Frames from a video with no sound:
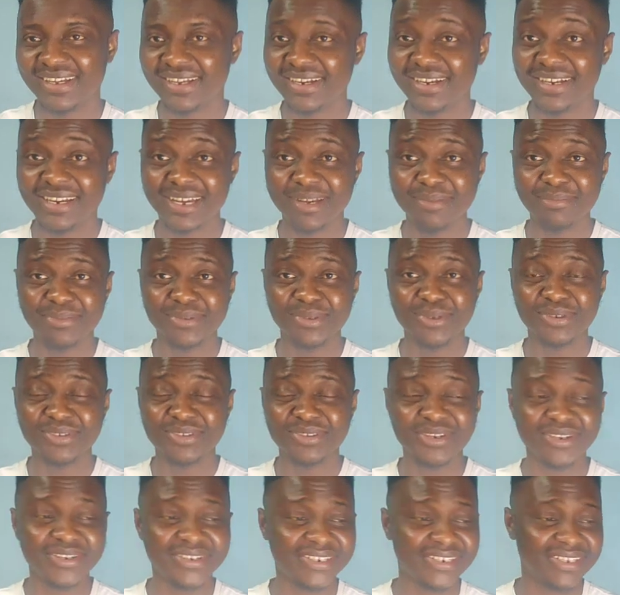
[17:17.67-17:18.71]
And I'm so
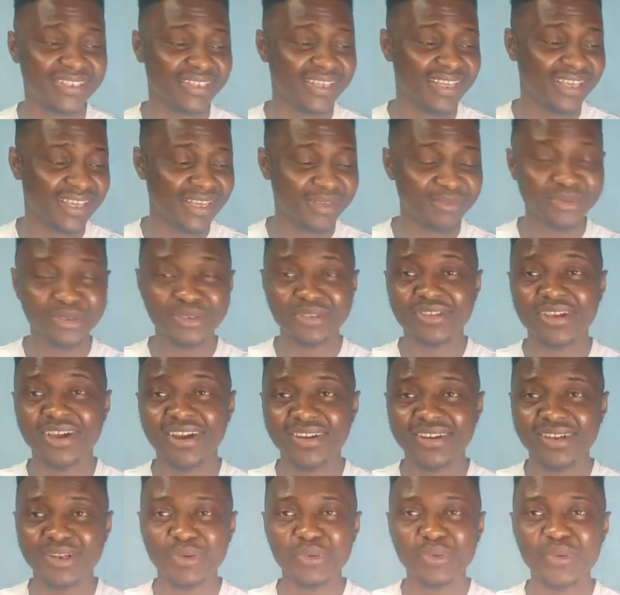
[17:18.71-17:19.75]
sorry,
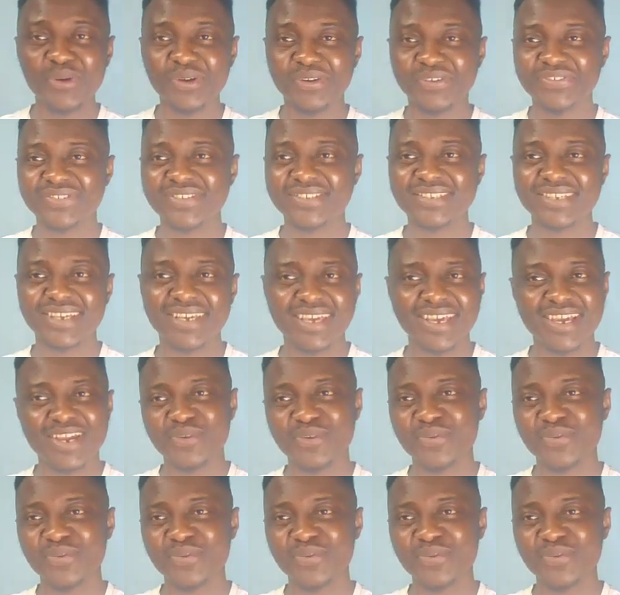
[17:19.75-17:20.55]
Wolves.